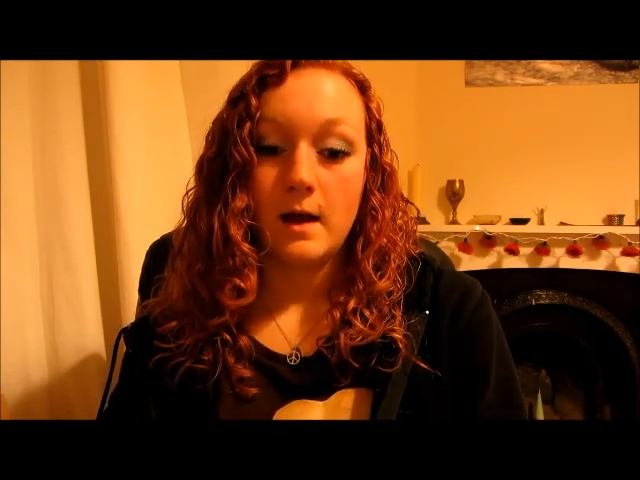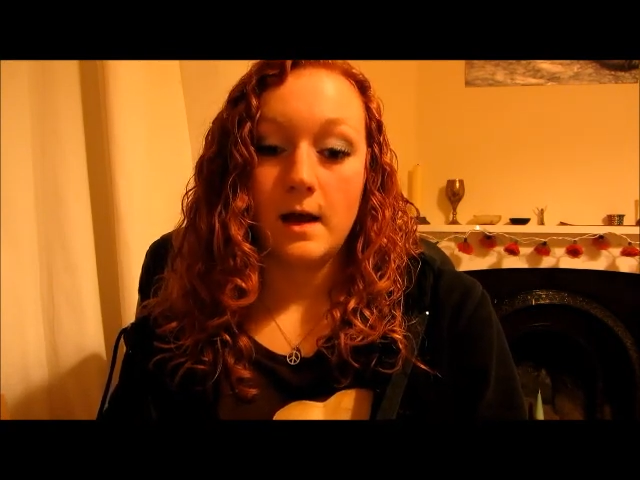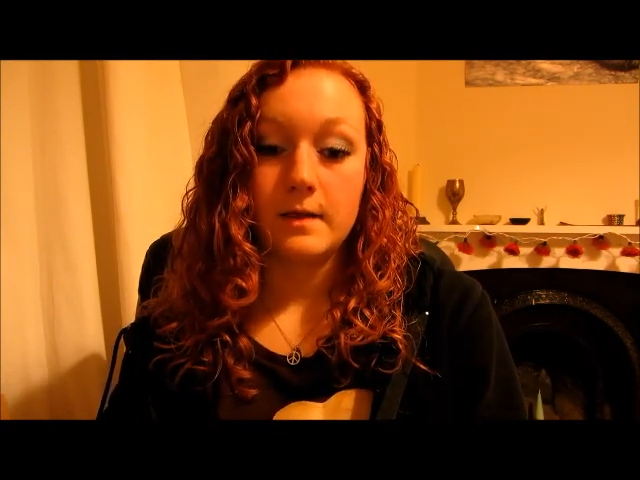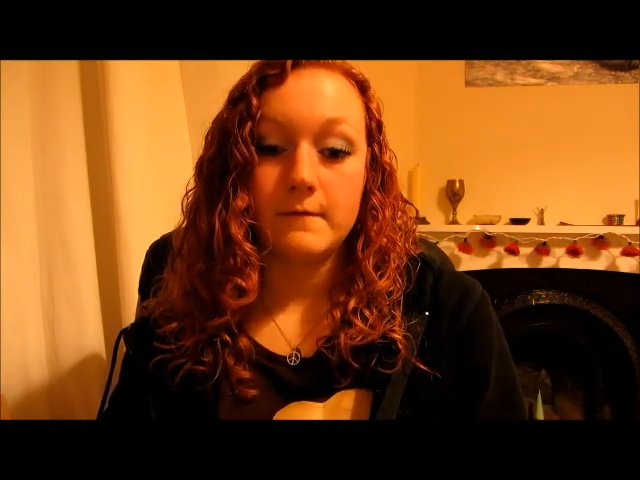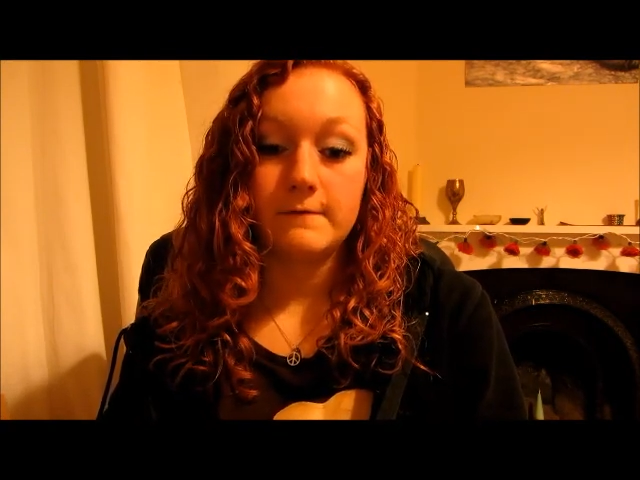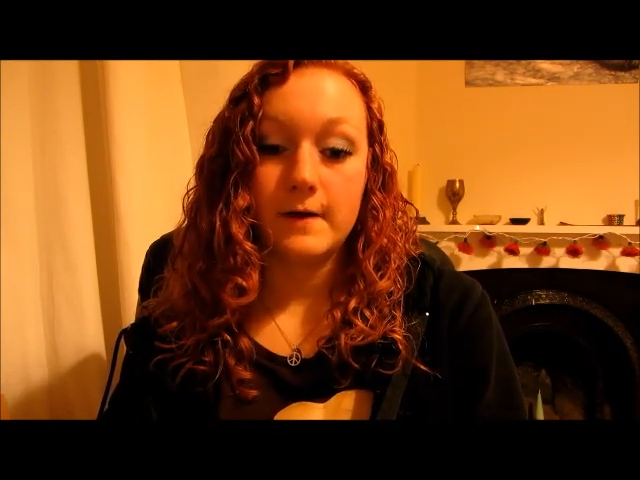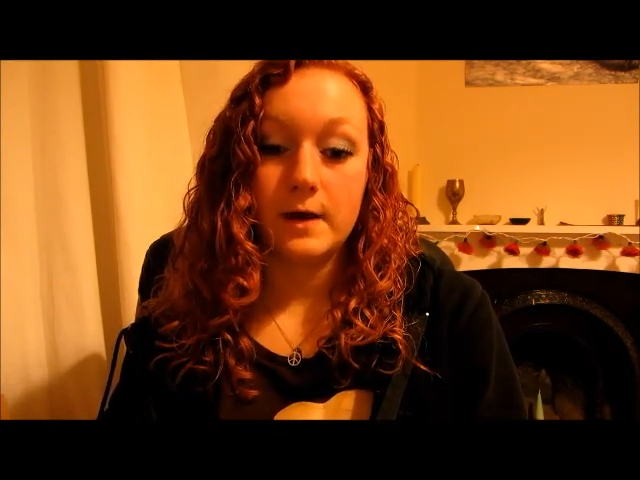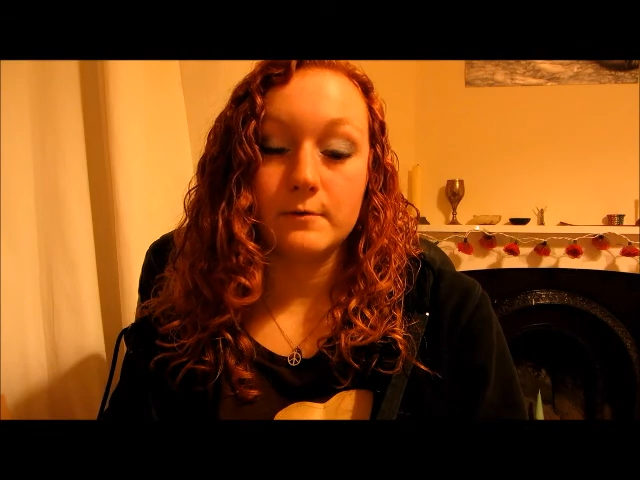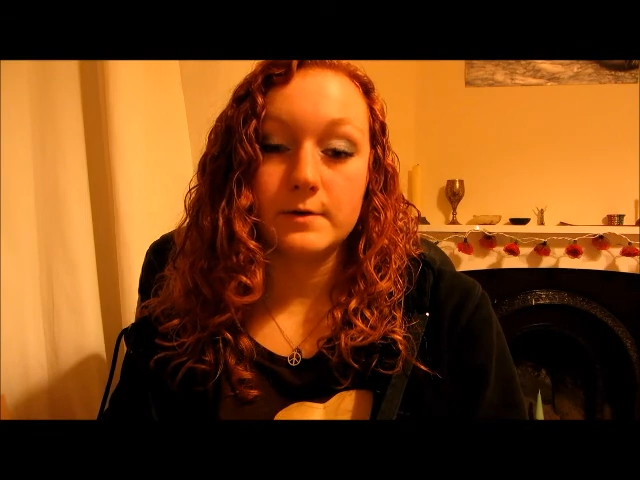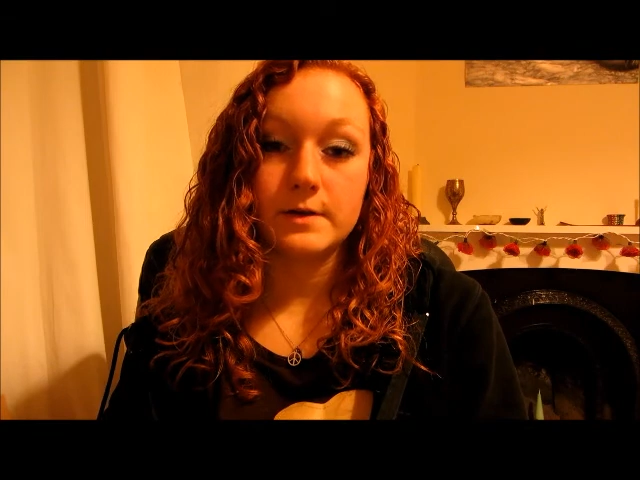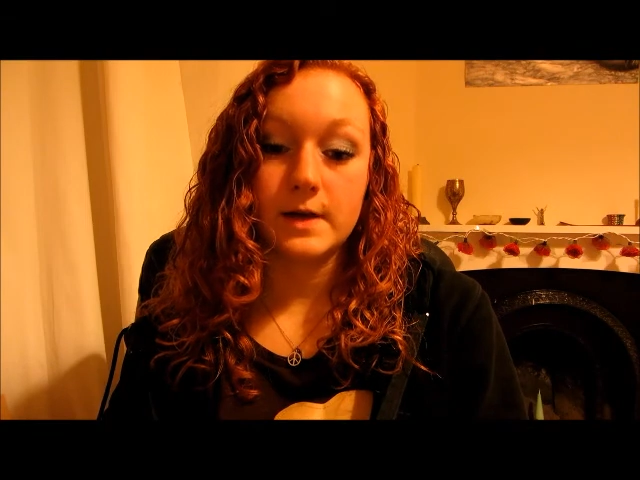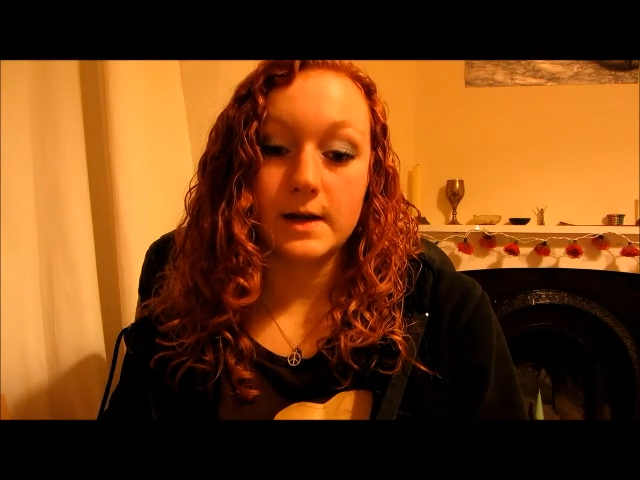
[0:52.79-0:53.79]
and they
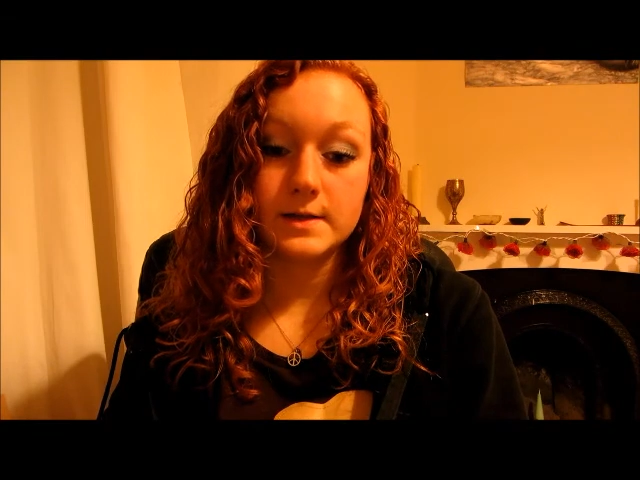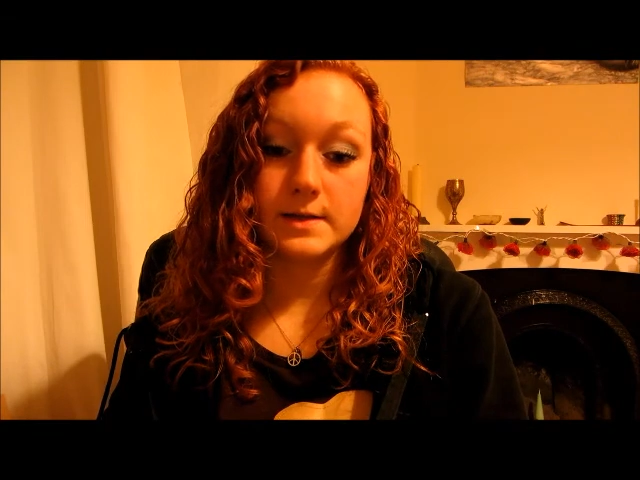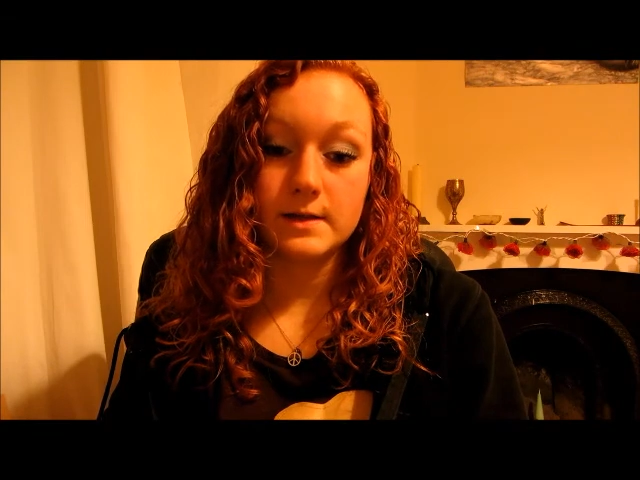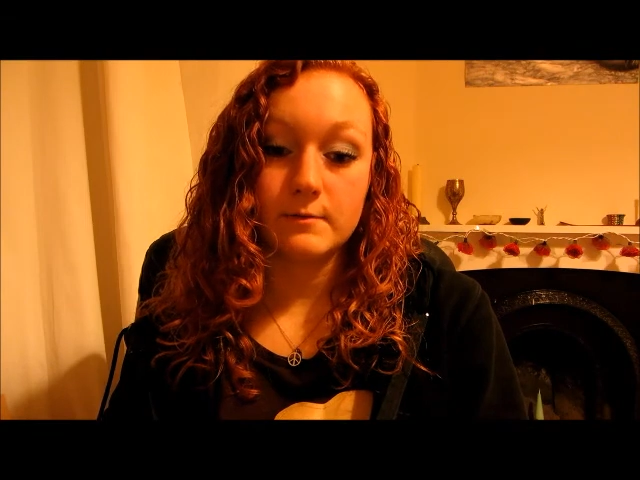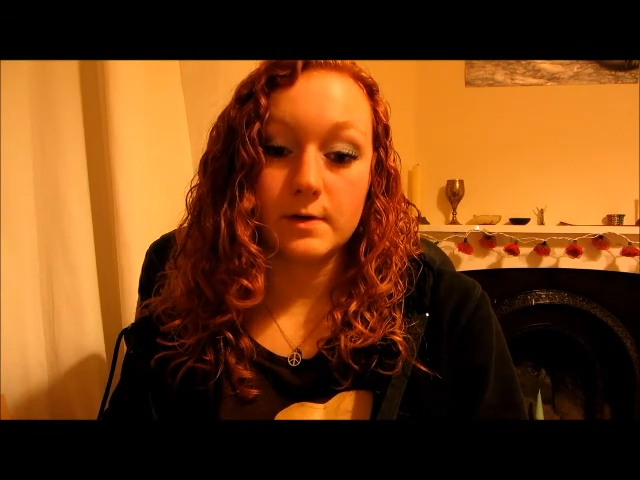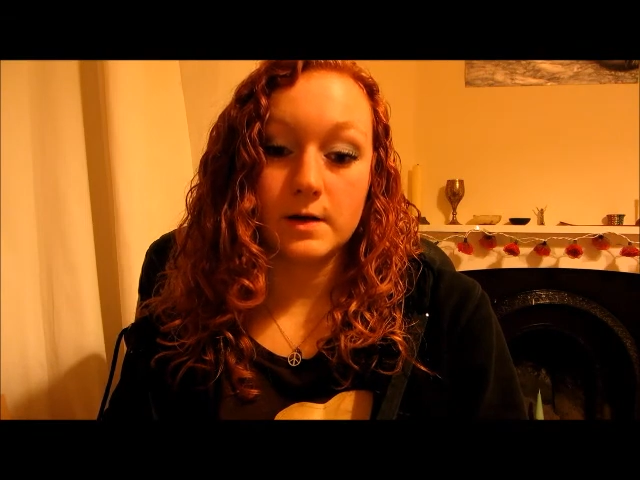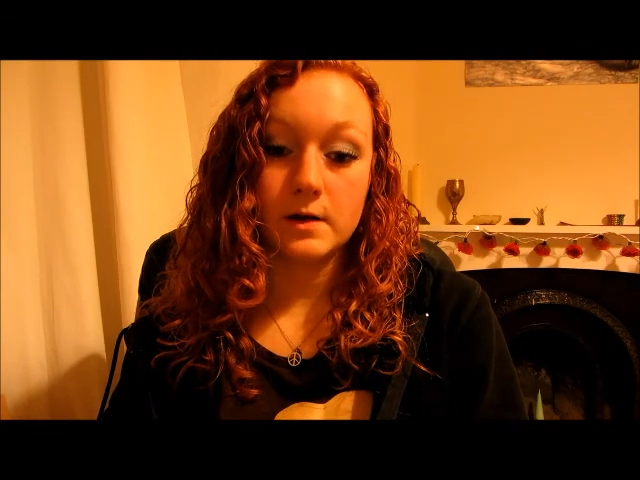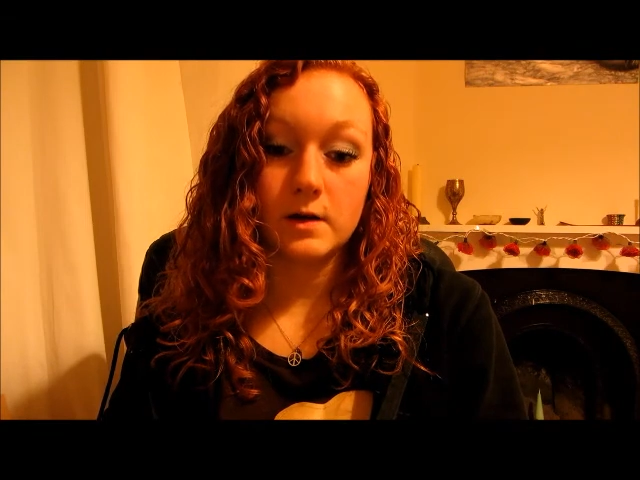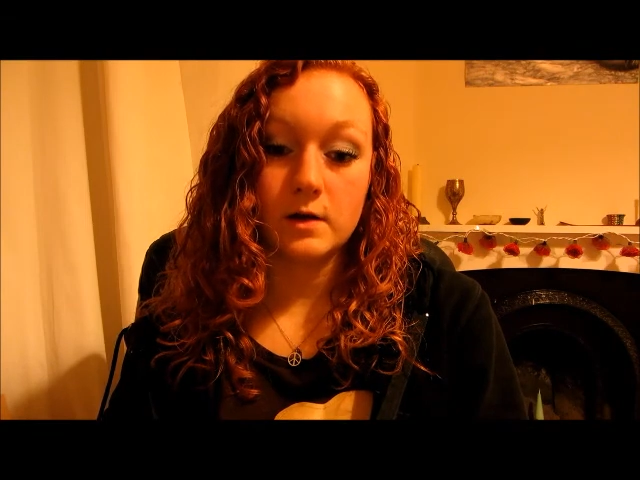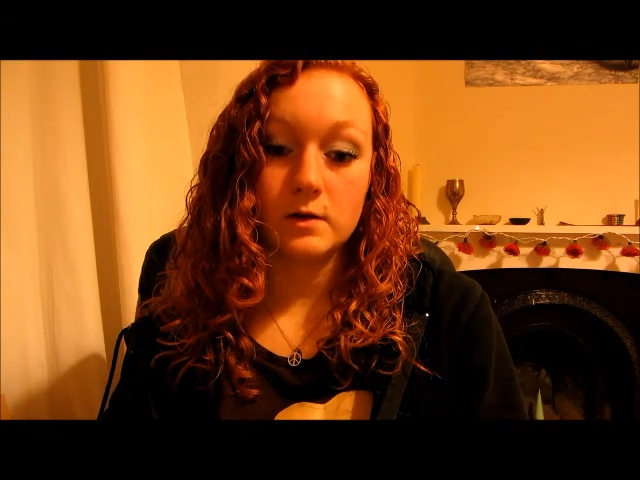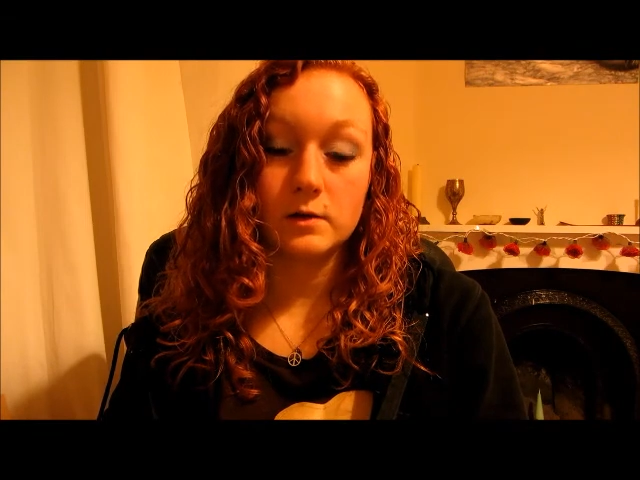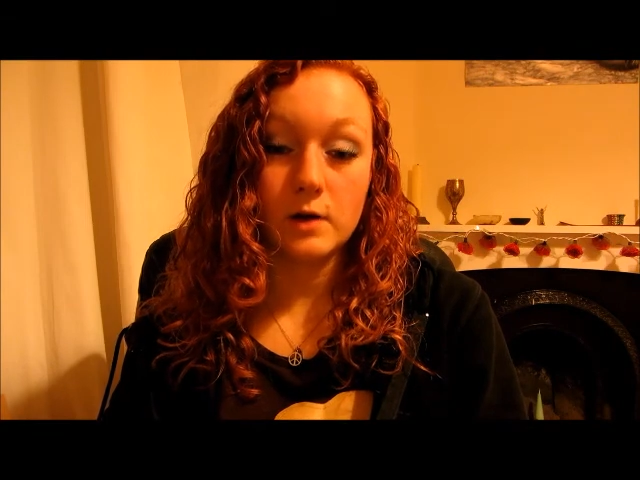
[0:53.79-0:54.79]
found that there
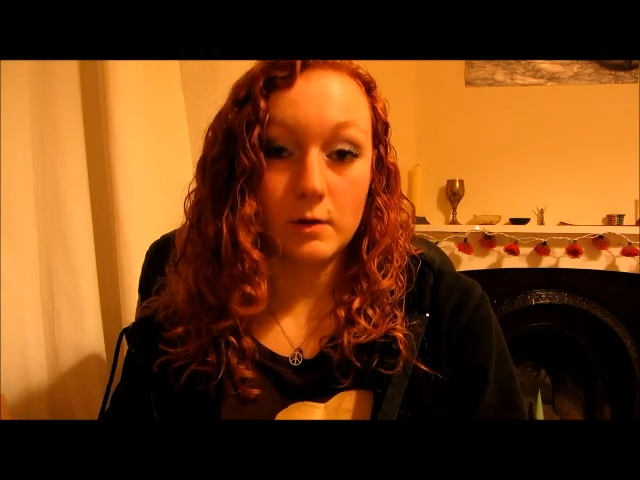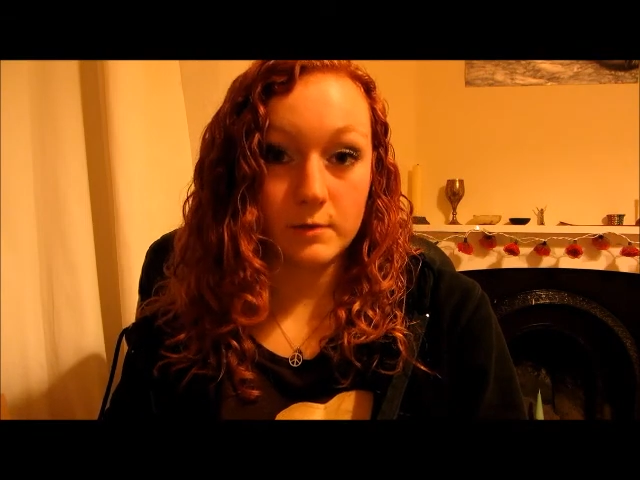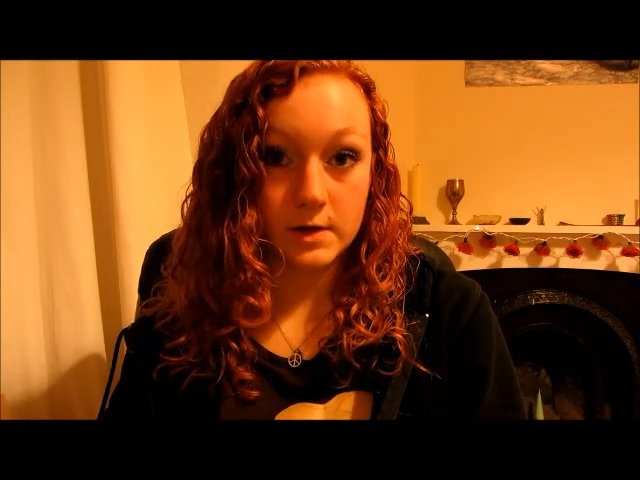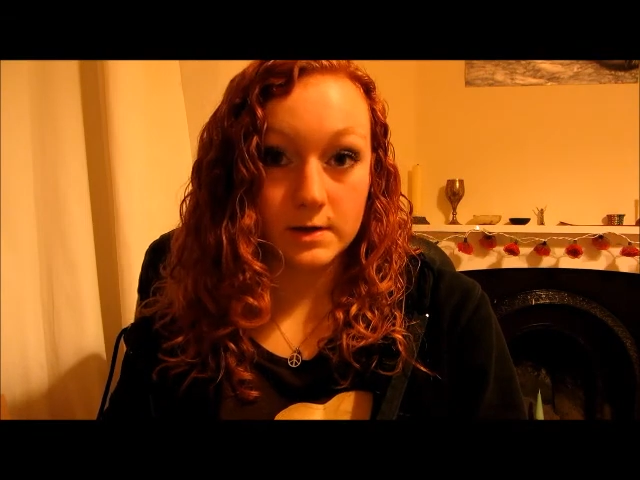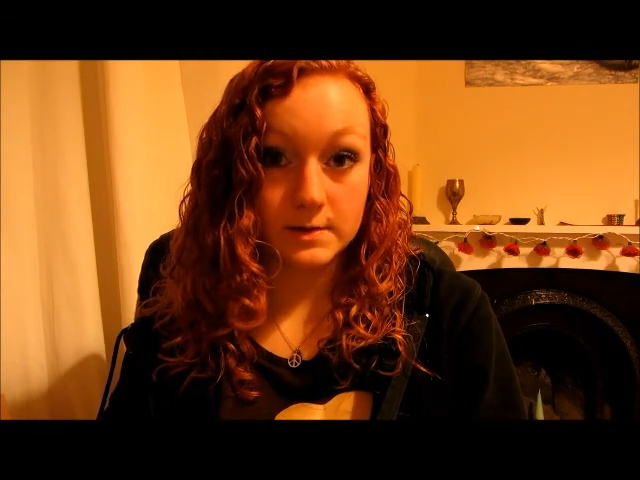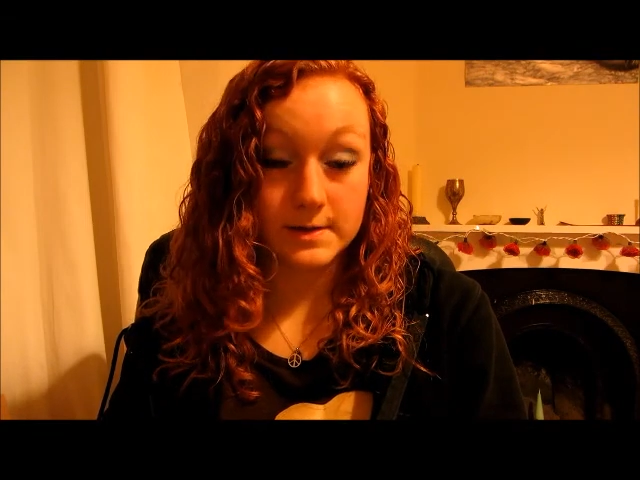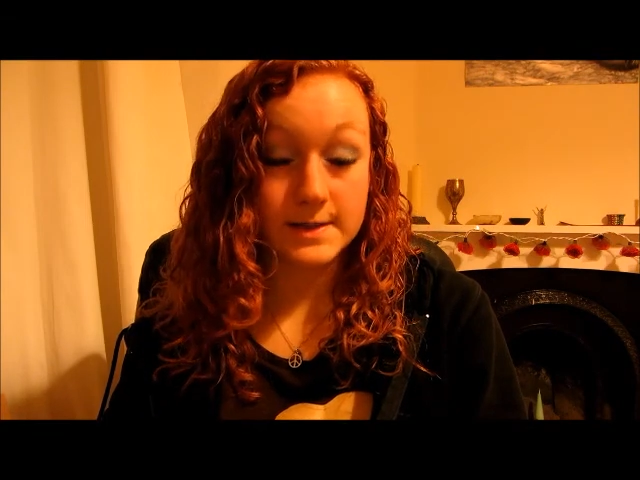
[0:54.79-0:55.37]
were lower,